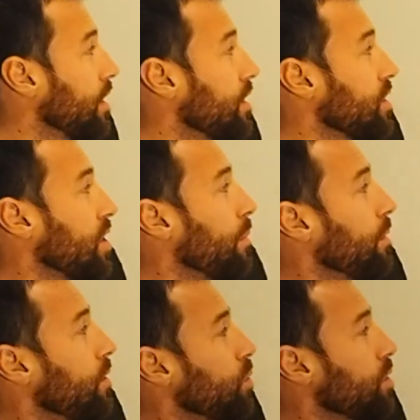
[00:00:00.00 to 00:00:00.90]

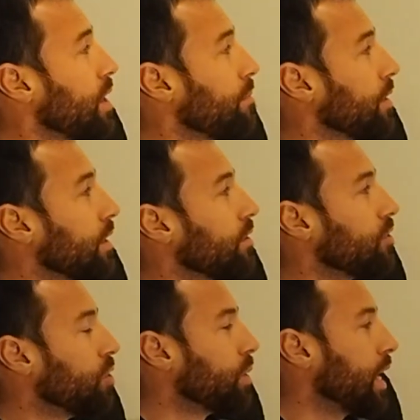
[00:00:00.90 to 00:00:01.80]
someone or something
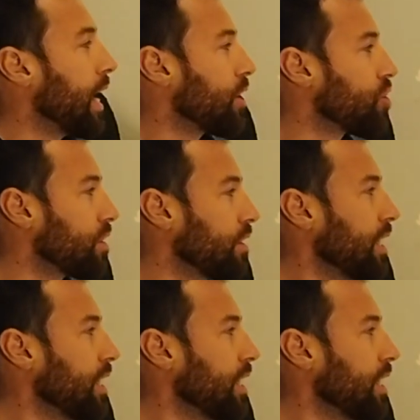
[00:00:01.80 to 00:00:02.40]
do an action?